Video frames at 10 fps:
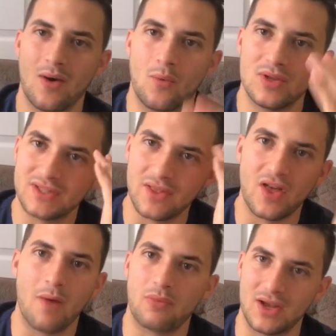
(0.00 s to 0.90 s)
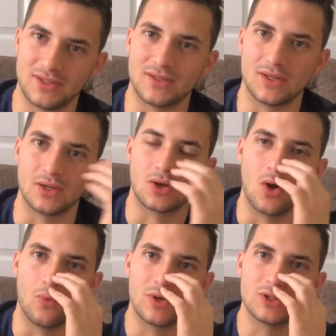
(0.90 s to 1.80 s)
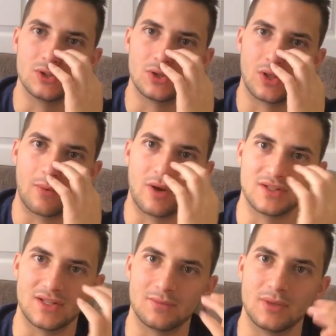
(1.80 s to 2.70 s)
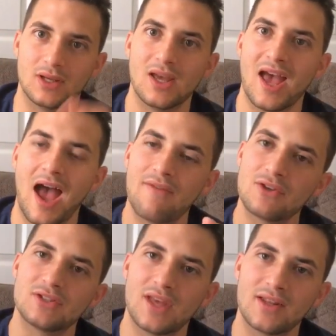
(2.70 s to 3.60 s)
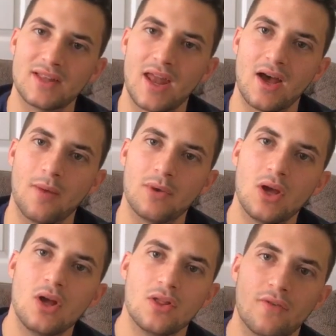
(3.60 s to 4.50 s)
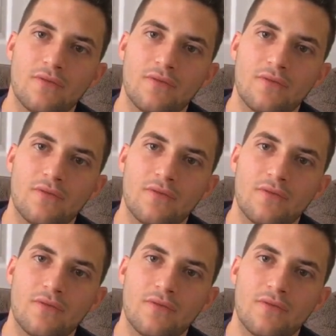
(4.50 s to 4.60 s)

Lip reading: what's the thought process in the code? What should your thought process be? After setting that up, the